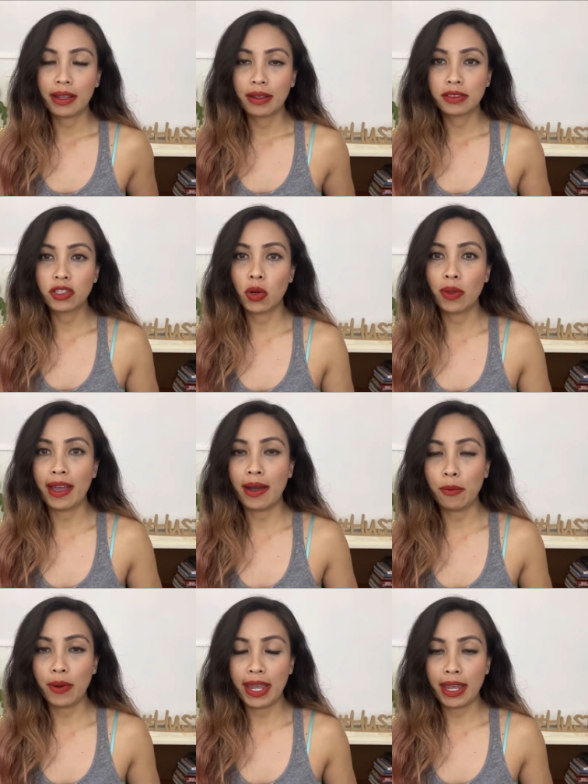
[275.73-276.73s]
so
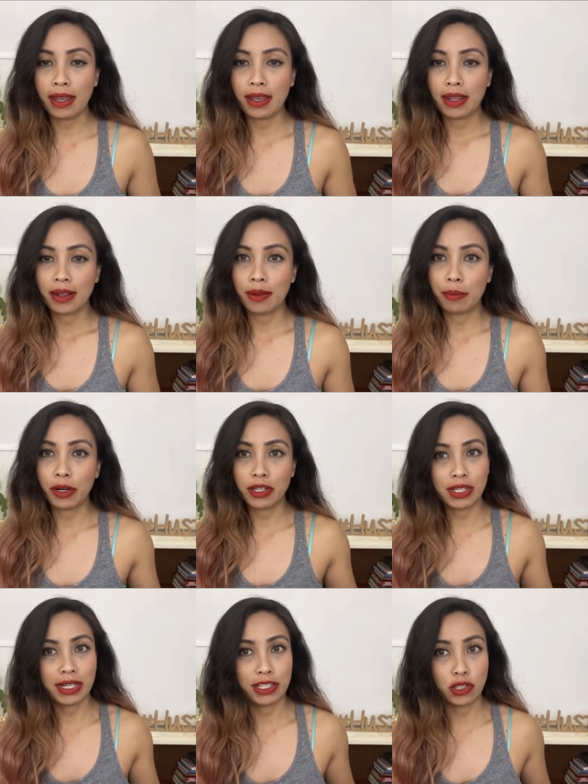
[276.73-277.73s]
that way the
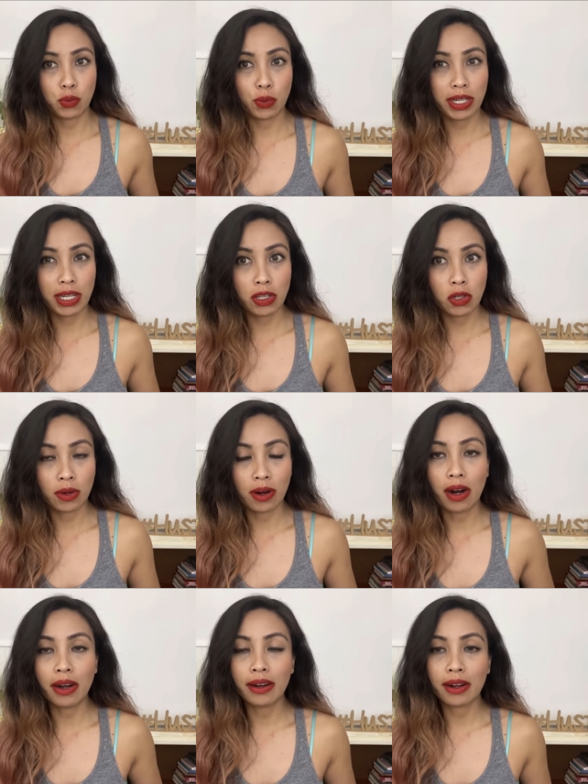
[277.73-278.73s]
person is reading your
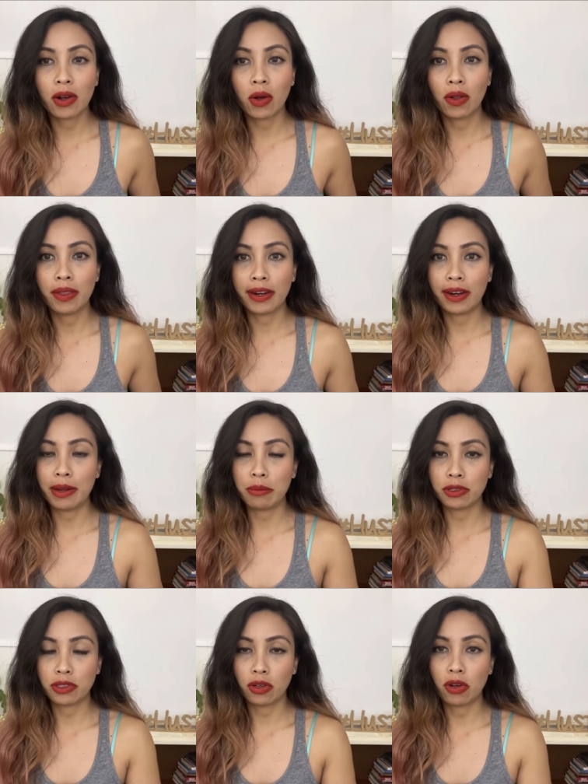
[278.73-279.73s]
article, they're
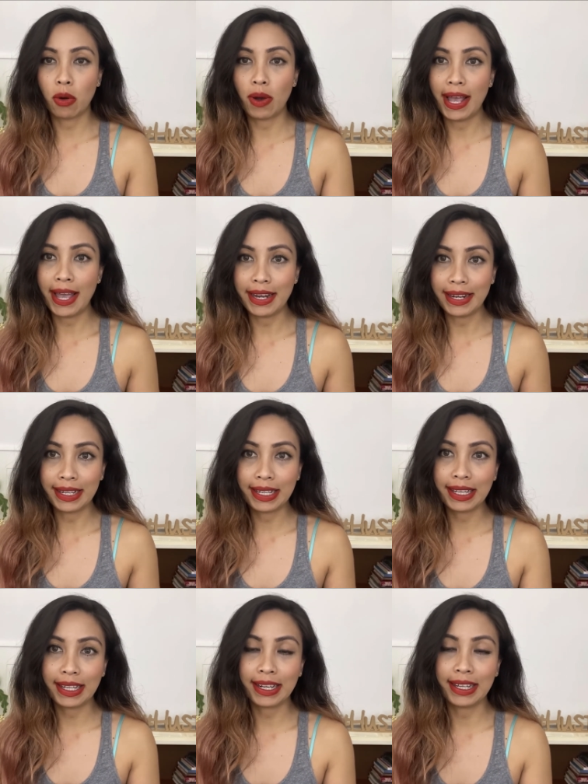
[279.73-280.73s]
able to go ahead and
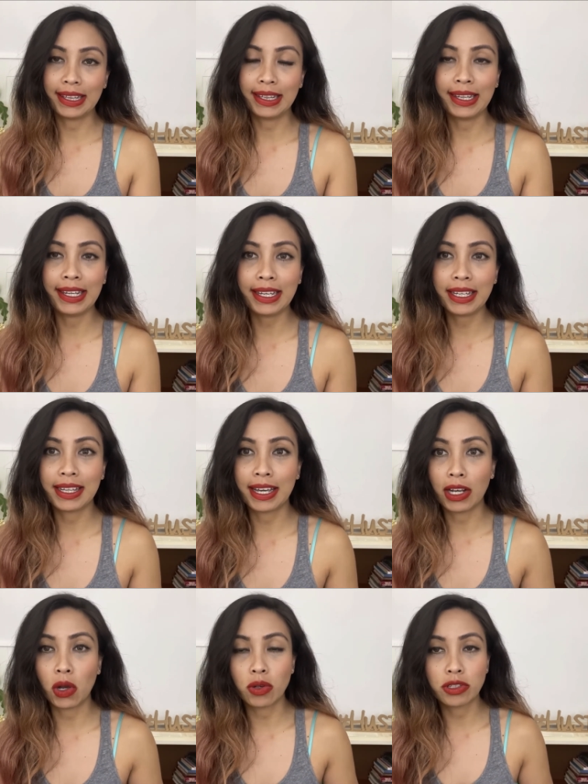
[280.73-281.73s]
click a link
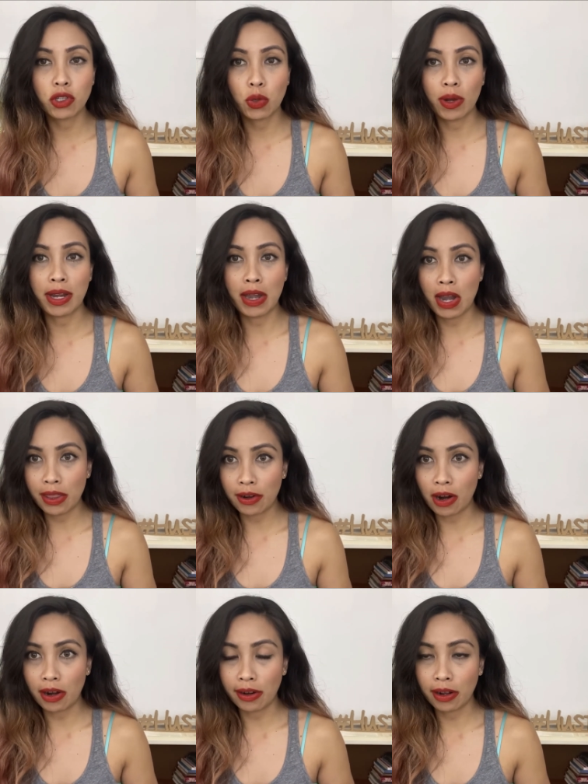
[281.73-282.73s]
that goes to another
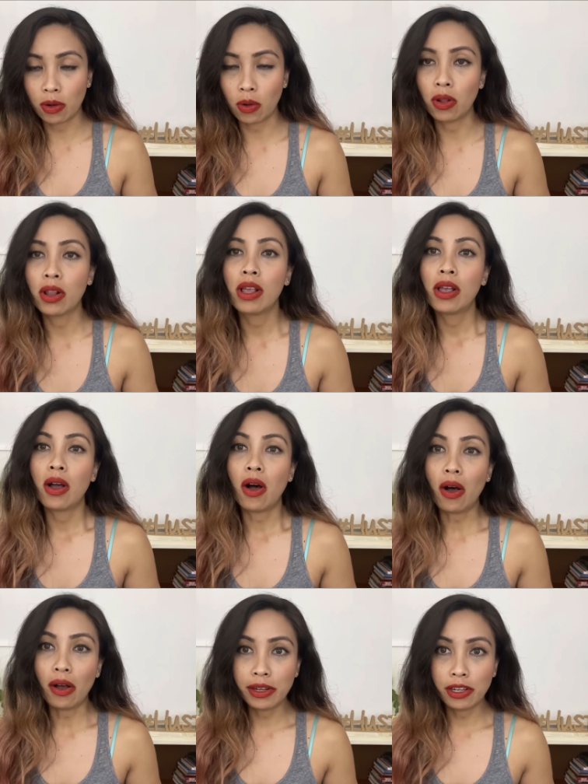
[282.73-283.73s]
article
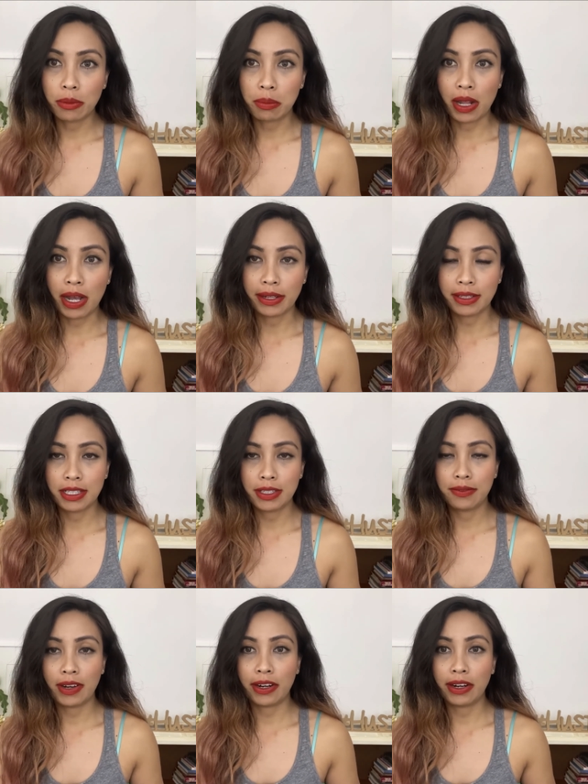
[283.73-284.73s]
on your blog. This is
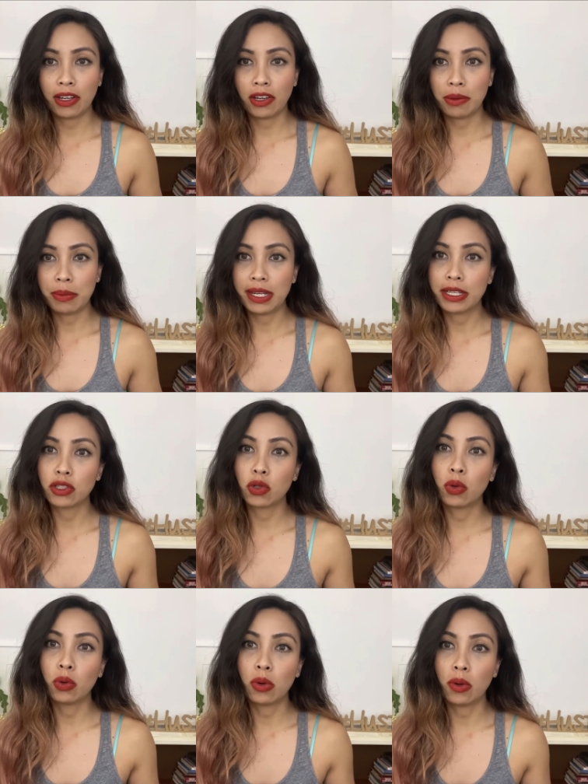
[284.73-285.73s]
very good because
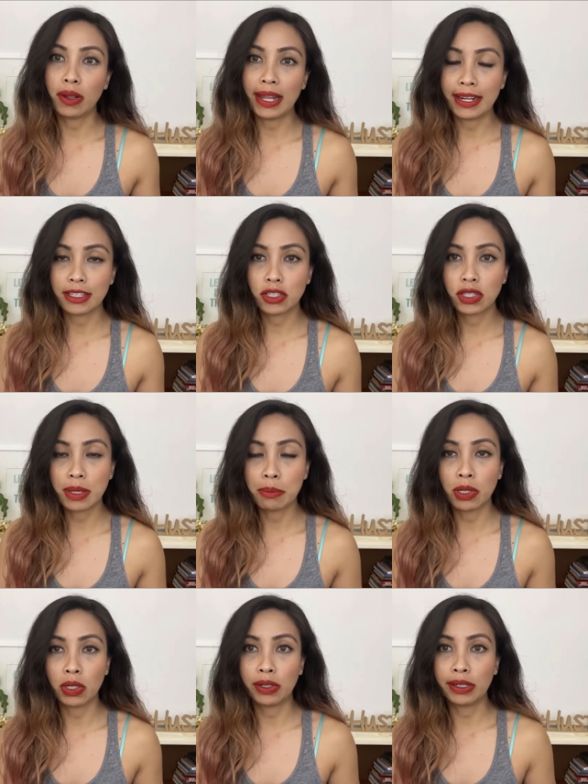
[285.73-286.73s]
Google likes
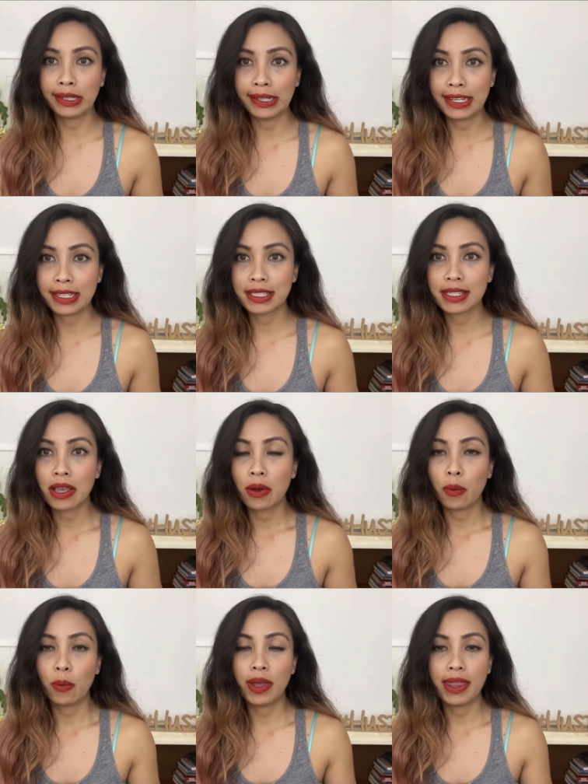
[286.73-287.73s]
similar links
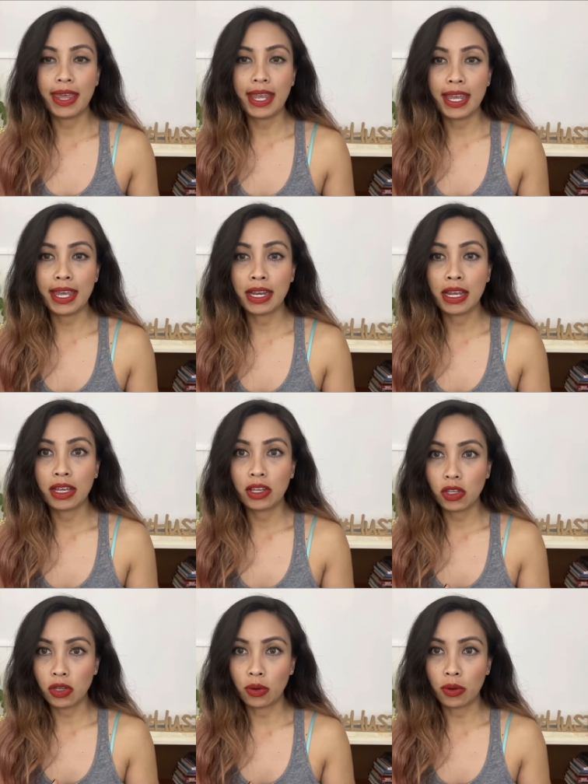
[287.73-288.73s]
within
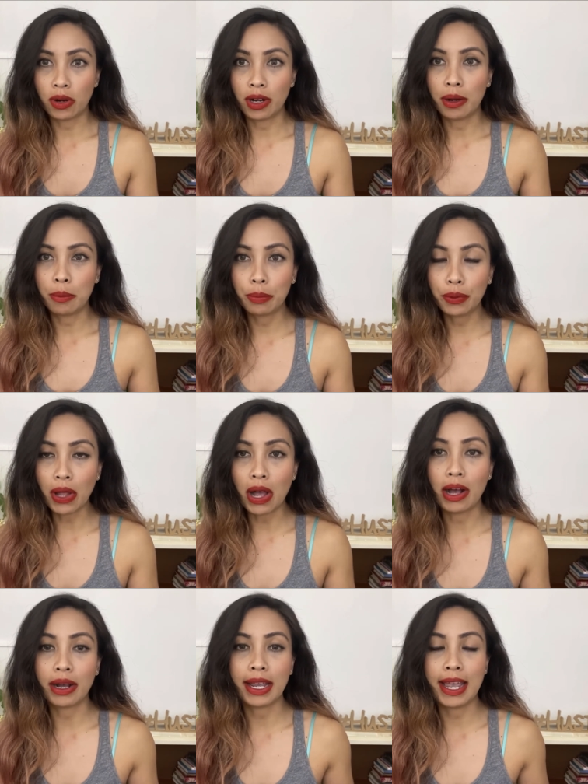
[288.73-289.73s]
your
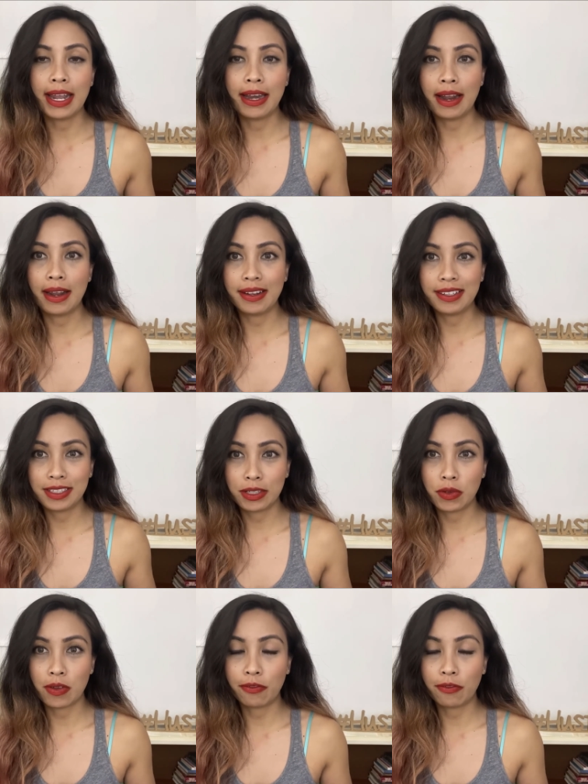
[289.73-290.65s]
blog, and this is